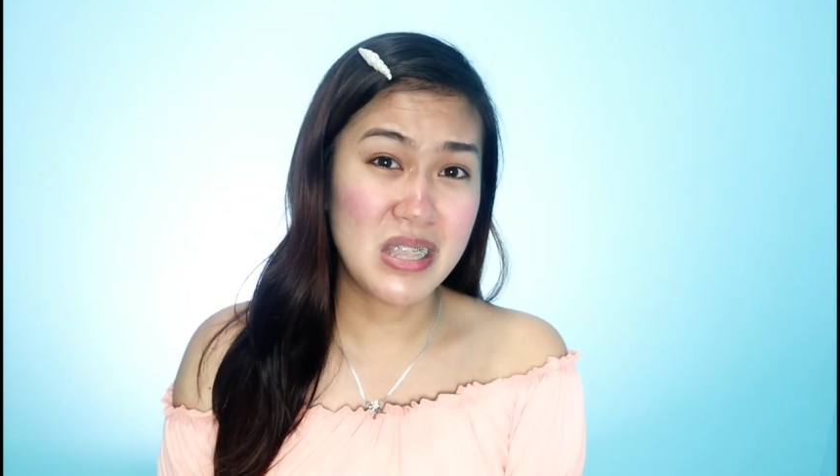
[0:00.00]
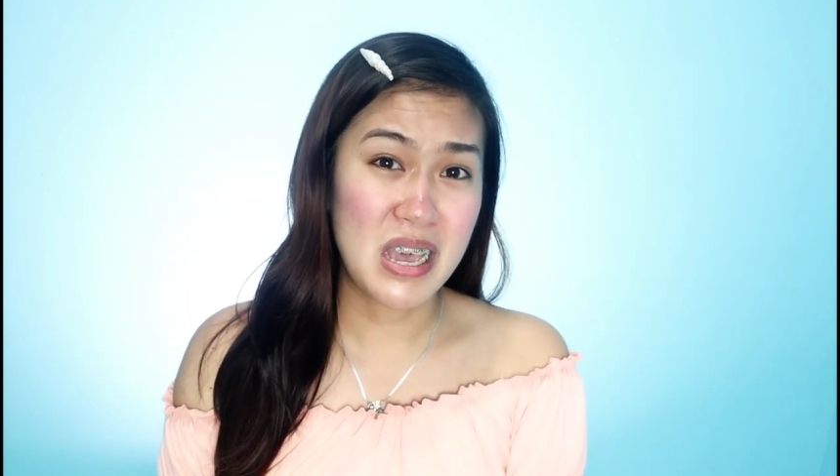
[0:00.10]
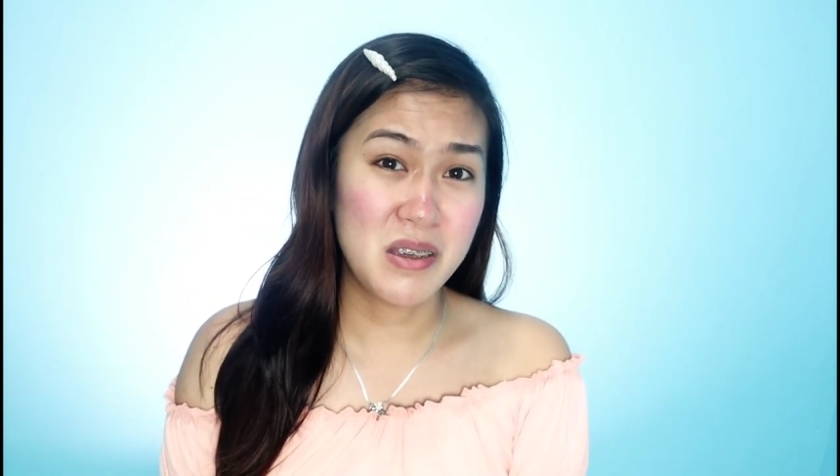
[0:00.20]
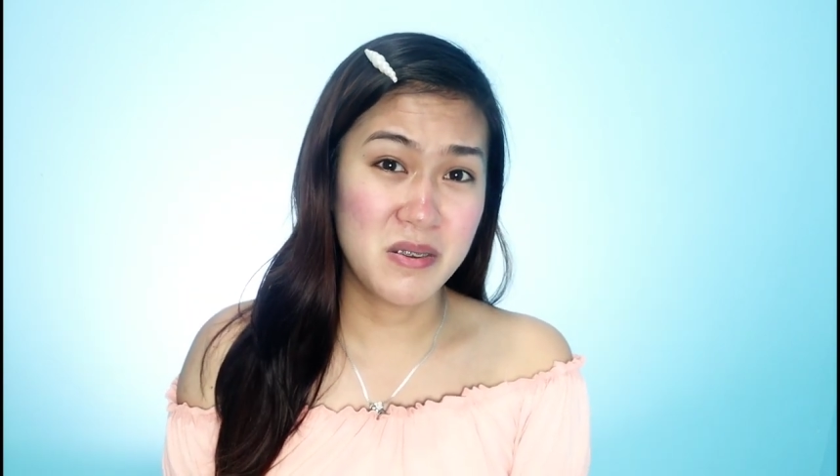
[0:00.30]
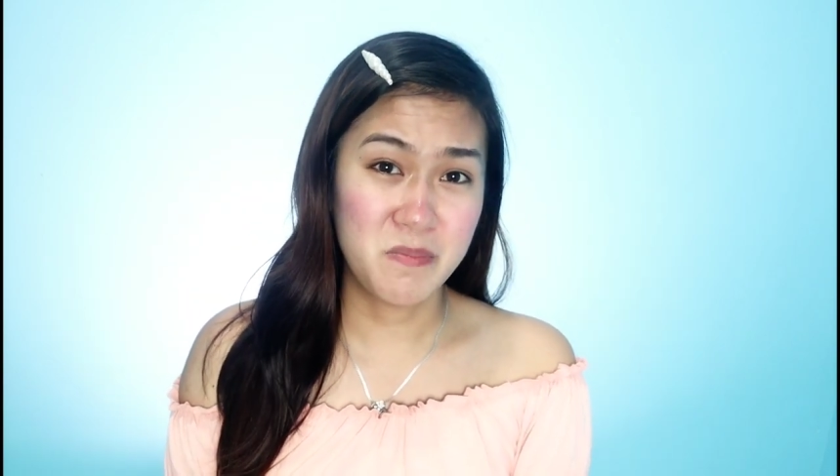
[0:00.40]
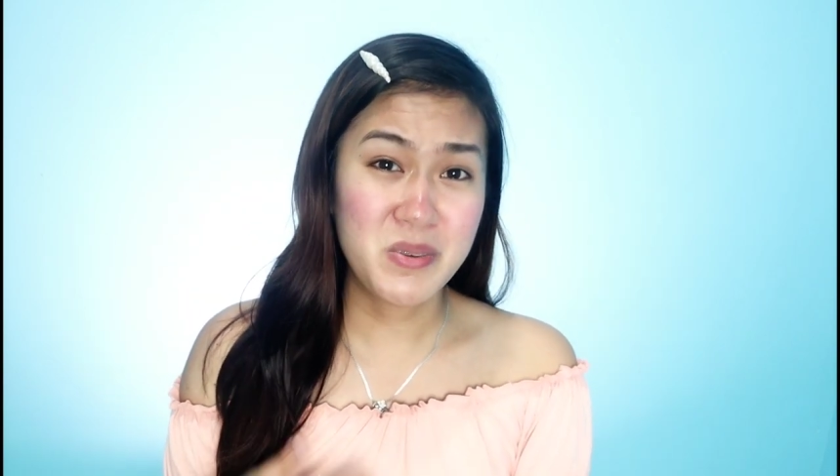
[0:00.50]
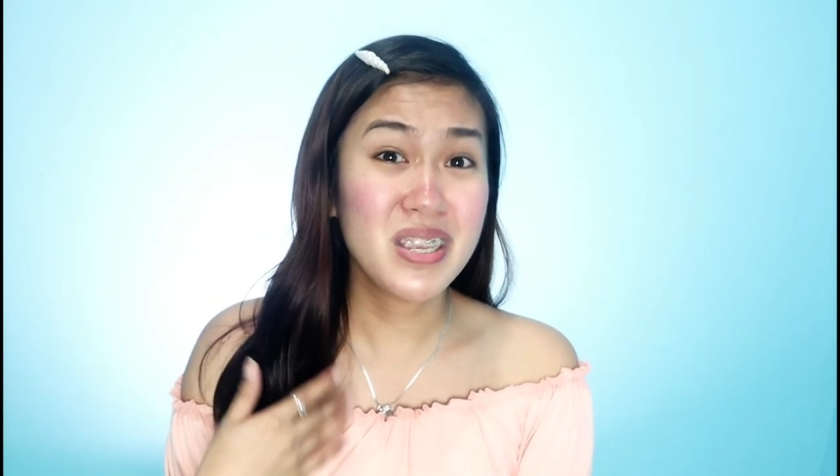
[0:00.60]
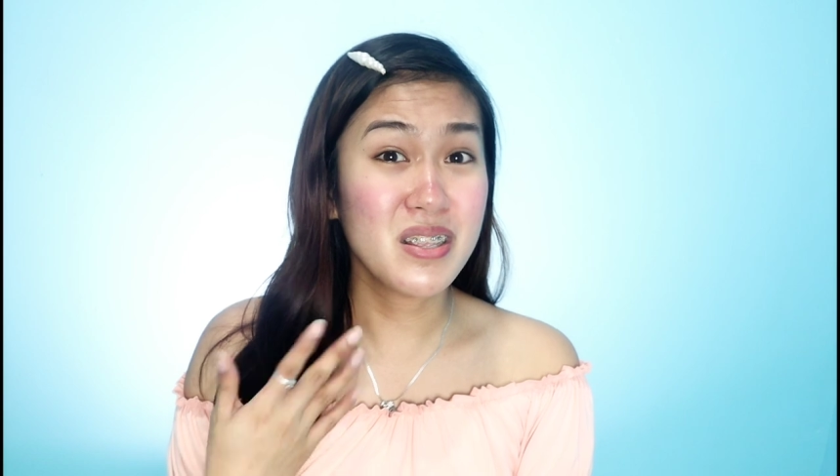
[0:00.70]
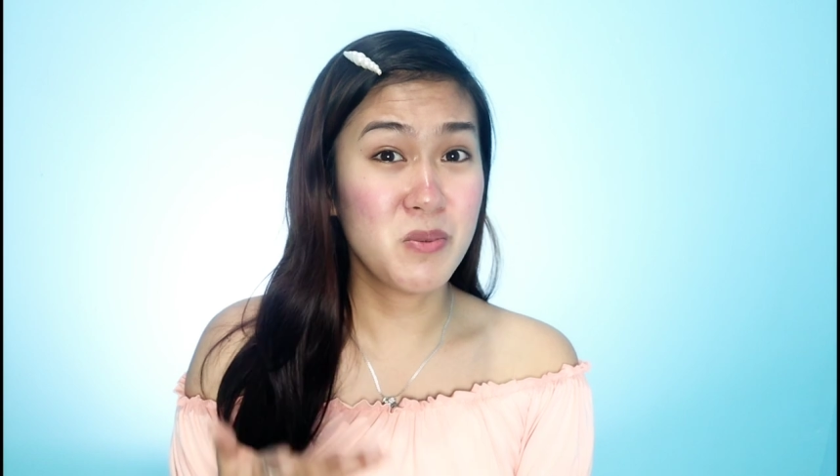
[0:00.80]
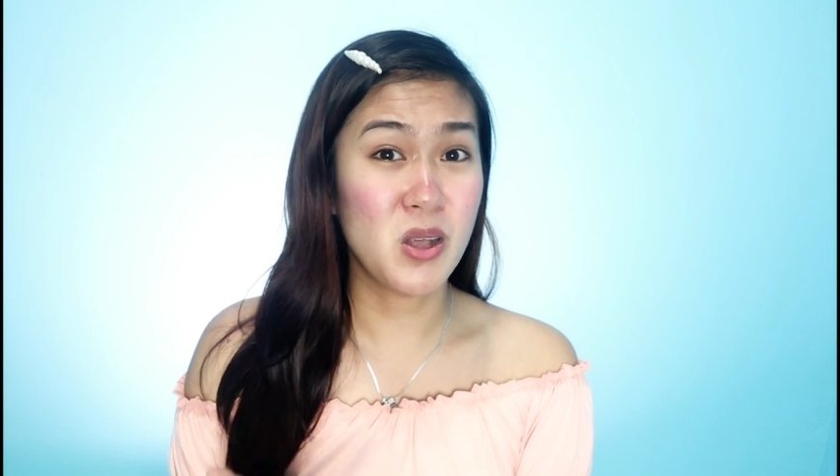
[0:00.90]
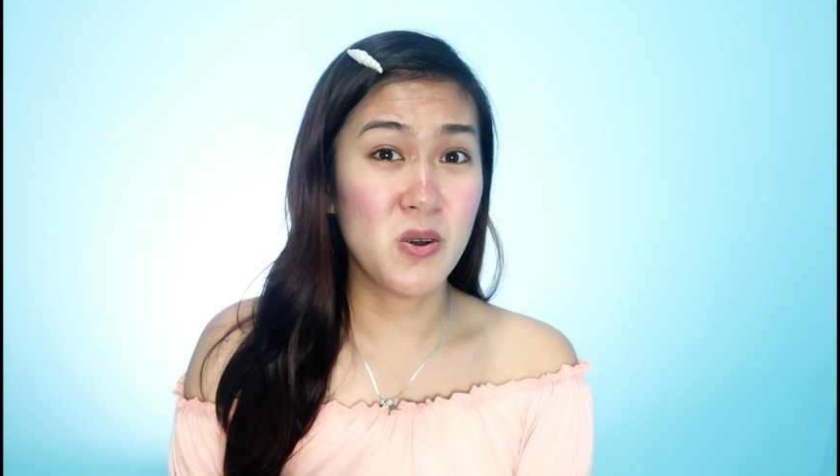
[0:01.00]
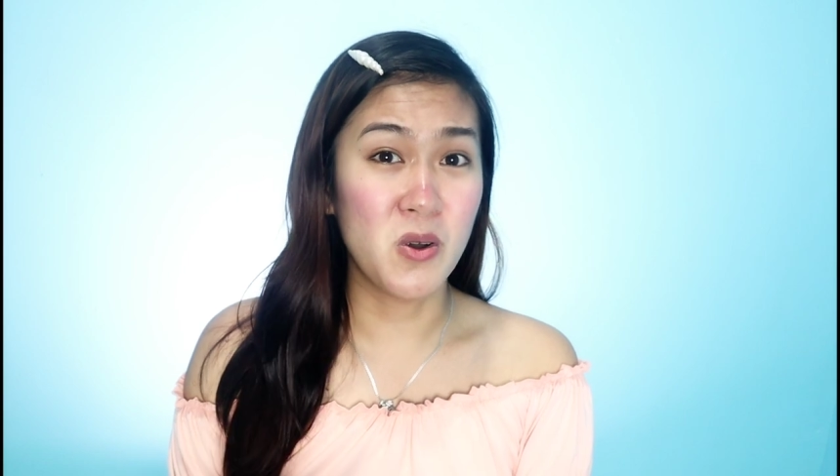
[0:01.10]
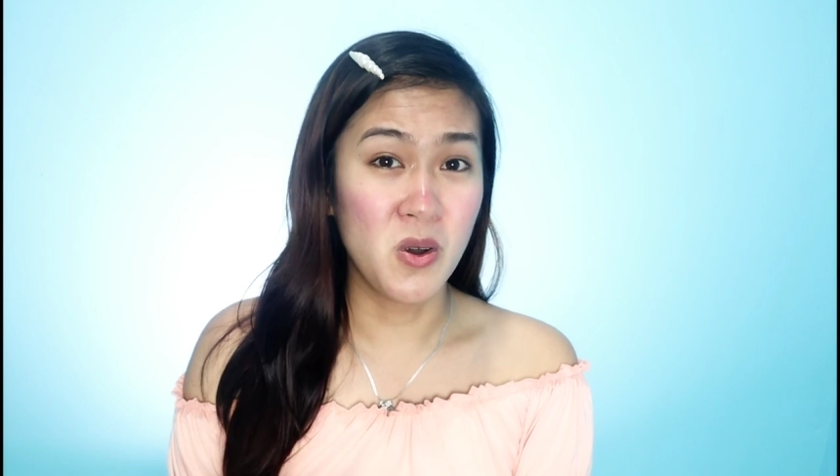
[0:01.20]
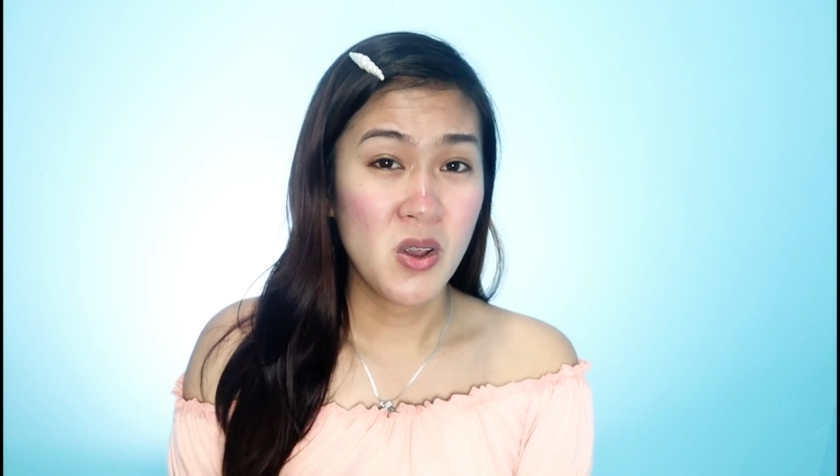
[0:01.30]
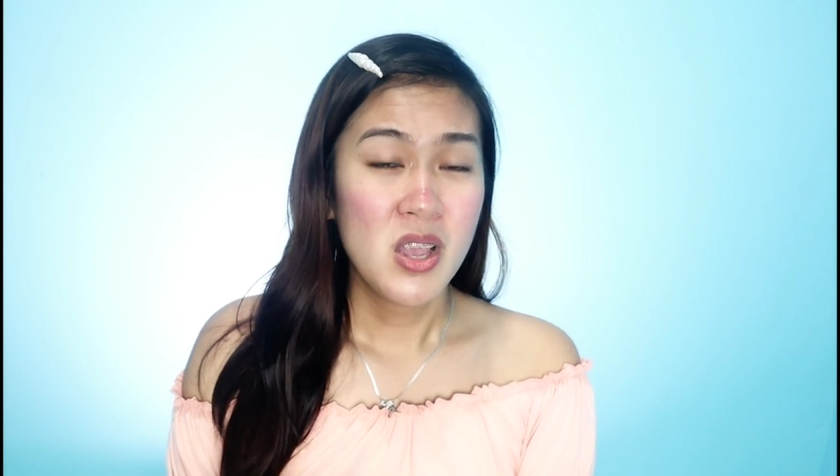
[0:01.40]
na presentable
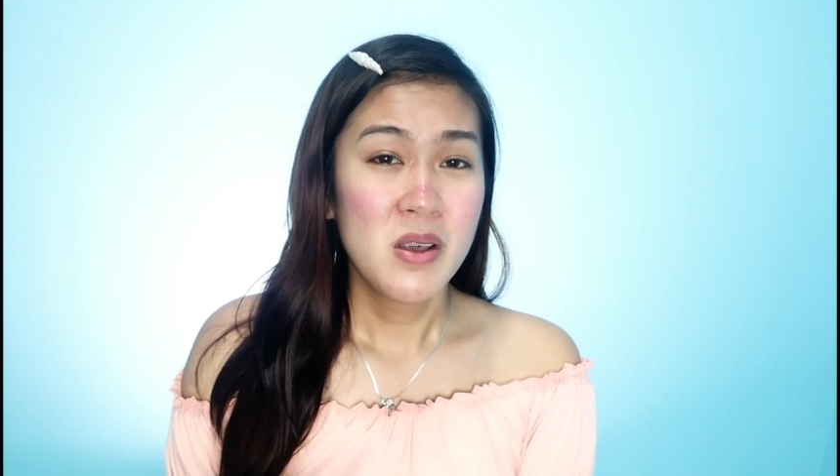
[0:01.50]
ako.